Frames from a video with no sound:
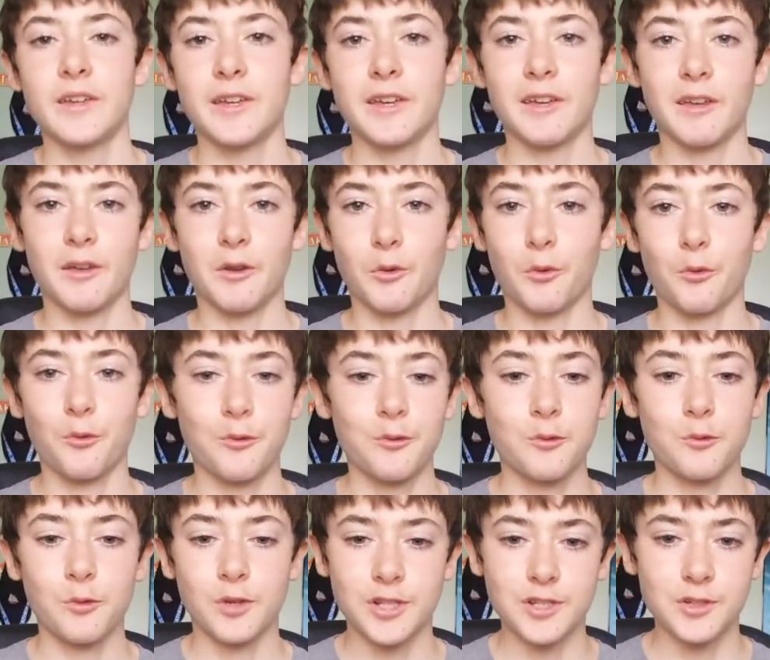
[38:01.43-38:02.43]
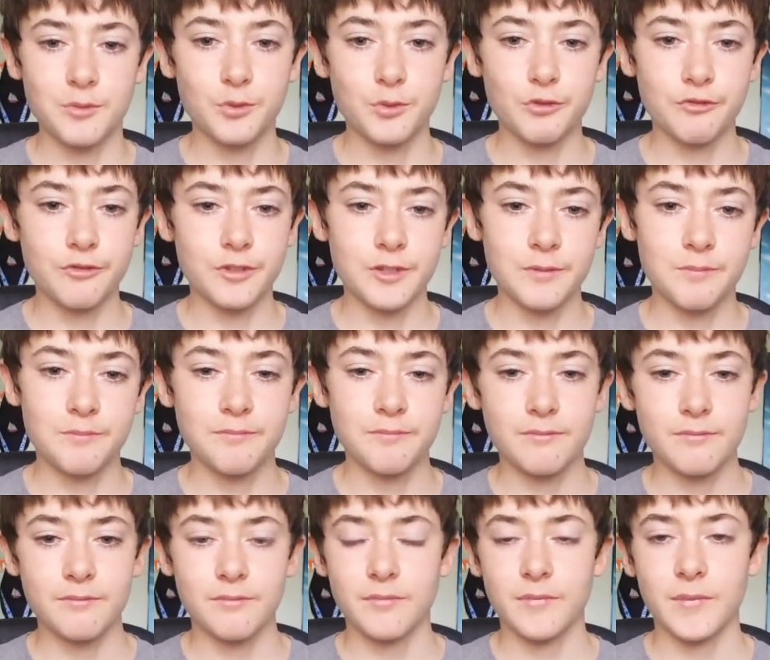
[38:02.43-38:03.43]
and watch a movie
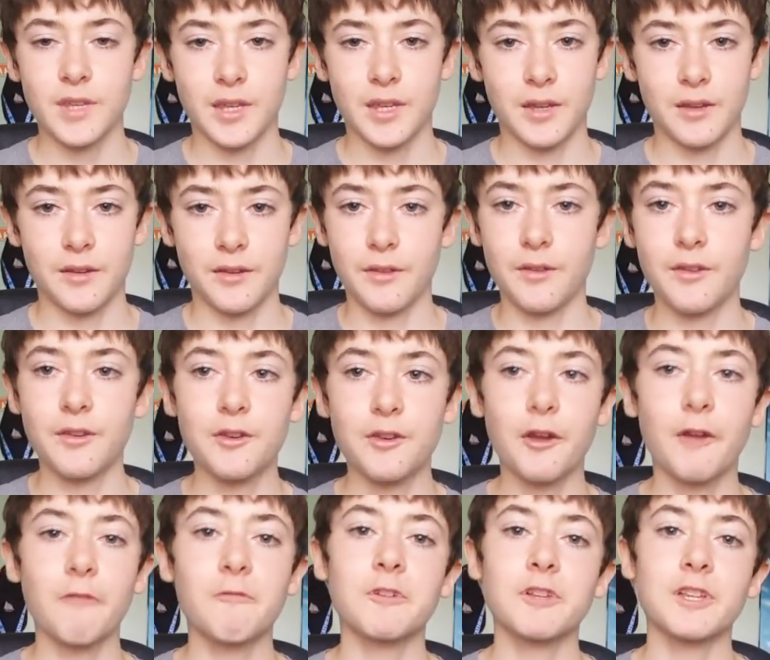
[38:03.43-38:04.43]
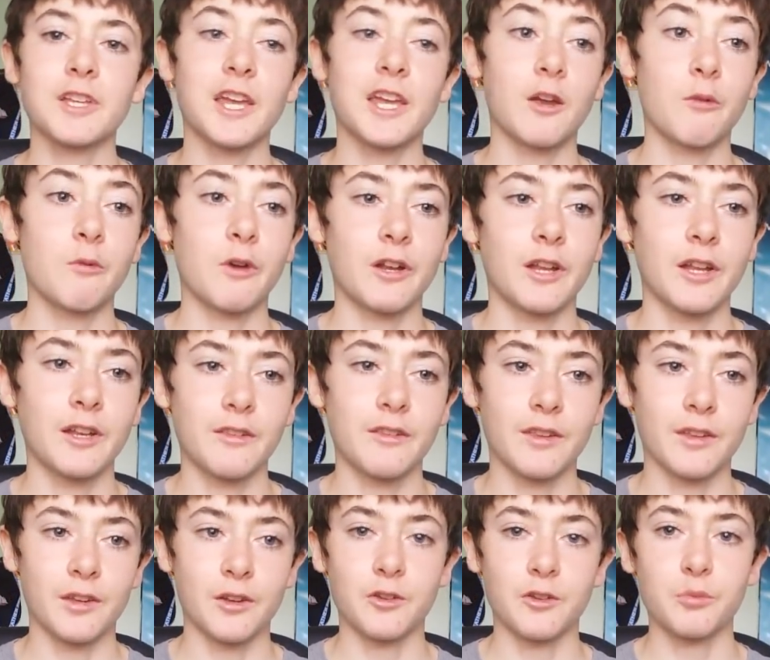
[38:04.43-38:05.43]
and not really care about
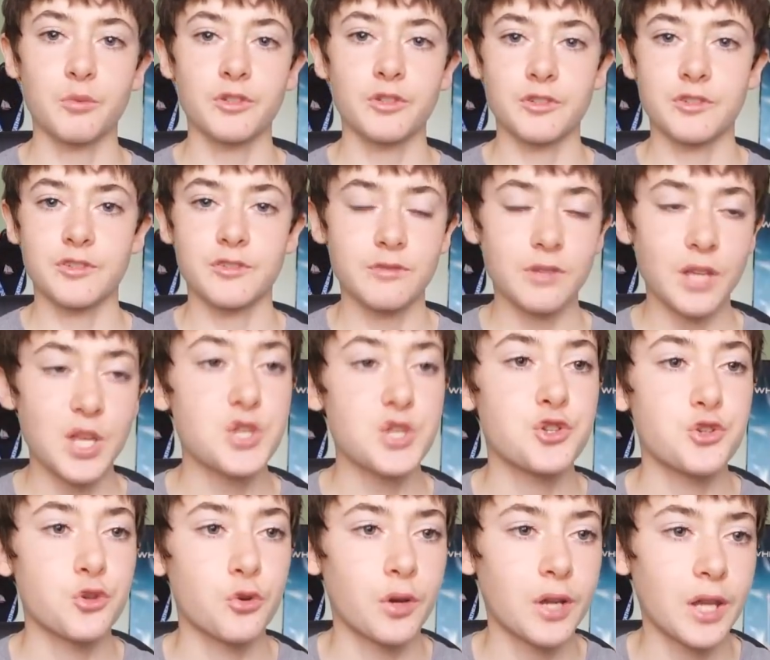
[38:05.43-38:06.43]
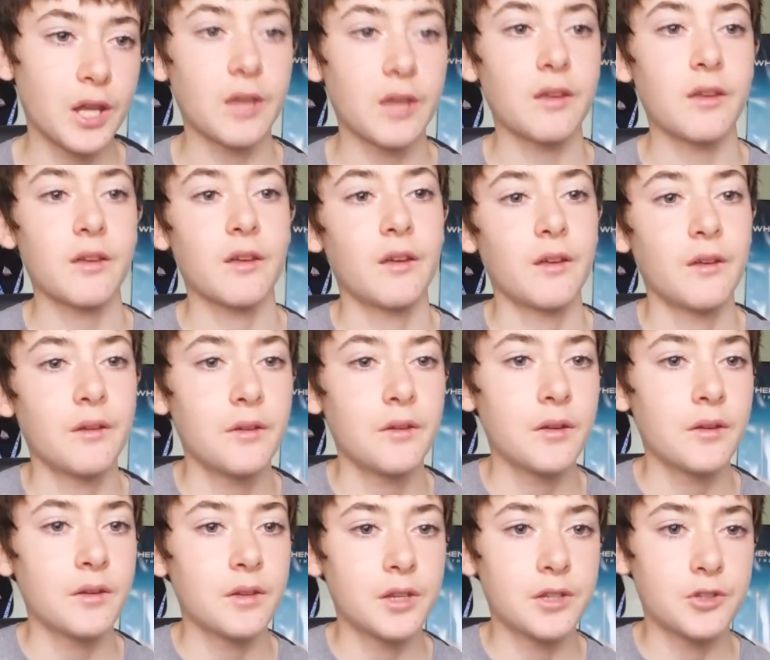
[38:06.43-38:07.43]
anything else, but just enjoying
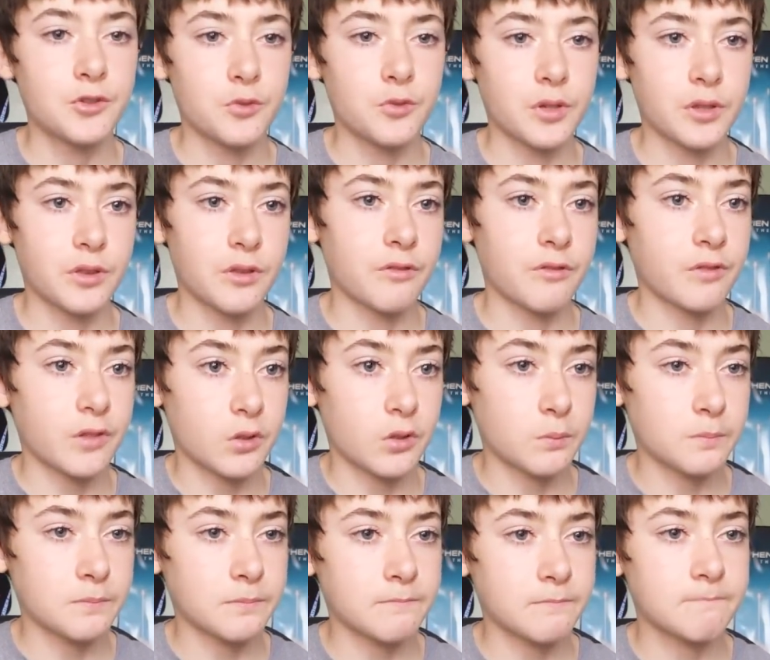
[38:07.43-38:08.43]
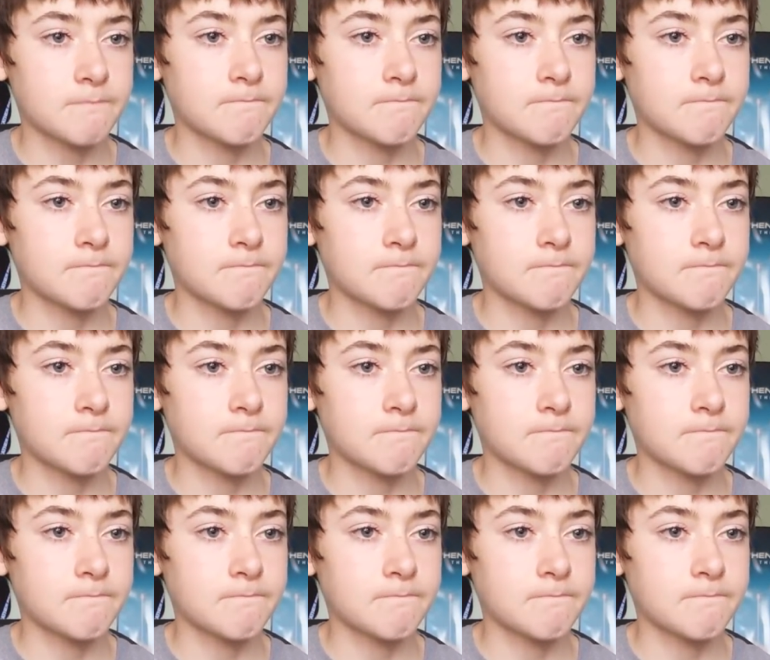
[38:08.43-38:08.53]
the film.